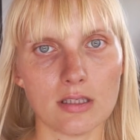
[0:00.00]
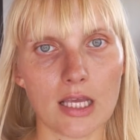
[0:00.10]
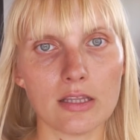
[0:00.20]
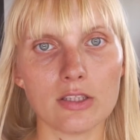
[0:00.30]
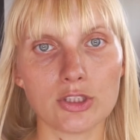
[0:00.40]

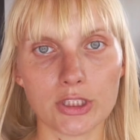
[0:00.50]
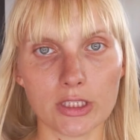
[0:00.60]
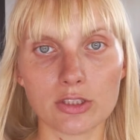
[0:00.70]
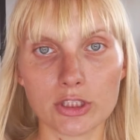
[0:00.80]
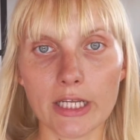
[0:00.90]
And the
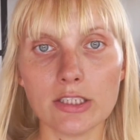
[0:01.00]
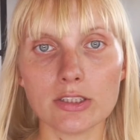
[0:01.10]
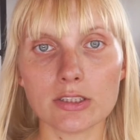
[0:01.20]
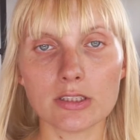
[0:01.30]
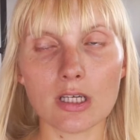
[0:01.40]

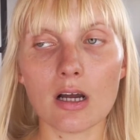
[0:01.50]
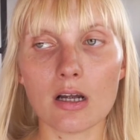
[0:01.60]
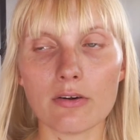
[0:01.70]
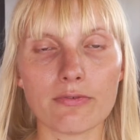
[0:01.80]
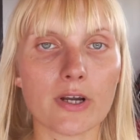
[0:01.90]
changes
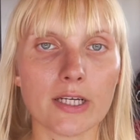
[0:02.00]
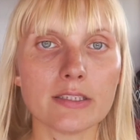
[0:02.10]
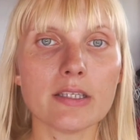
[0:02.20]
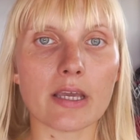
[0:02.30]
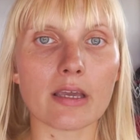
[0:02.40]
are
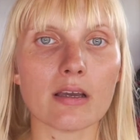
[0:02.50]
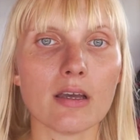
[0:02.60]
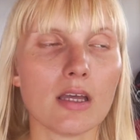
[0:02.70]
frightening,